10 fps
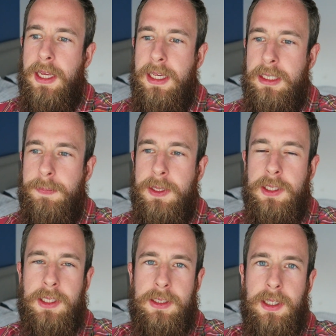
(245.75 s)
he's
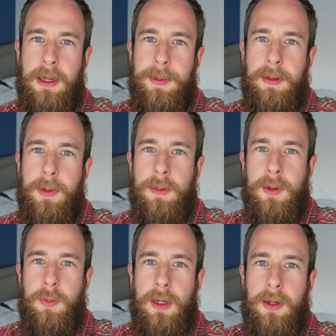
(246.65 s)
pitching it to them at the
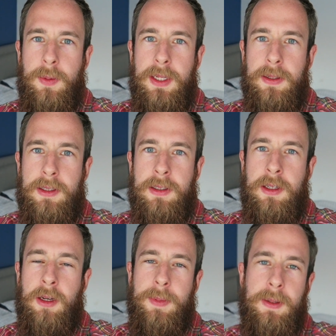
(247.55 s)
moment, where we're
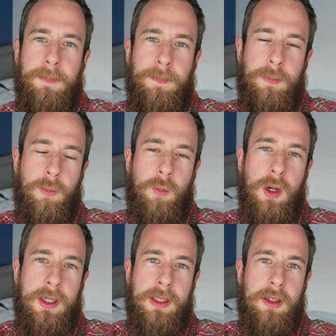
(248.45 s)
going to be
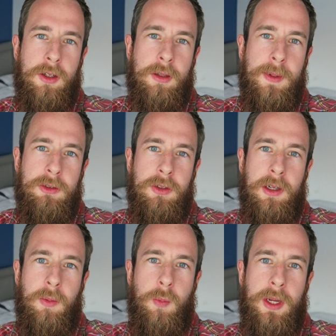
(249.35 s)
working the
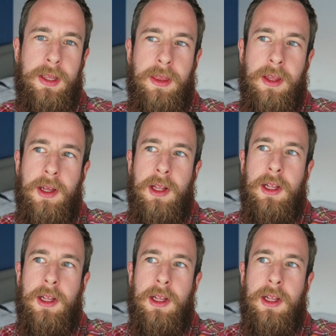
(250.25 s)
documentary with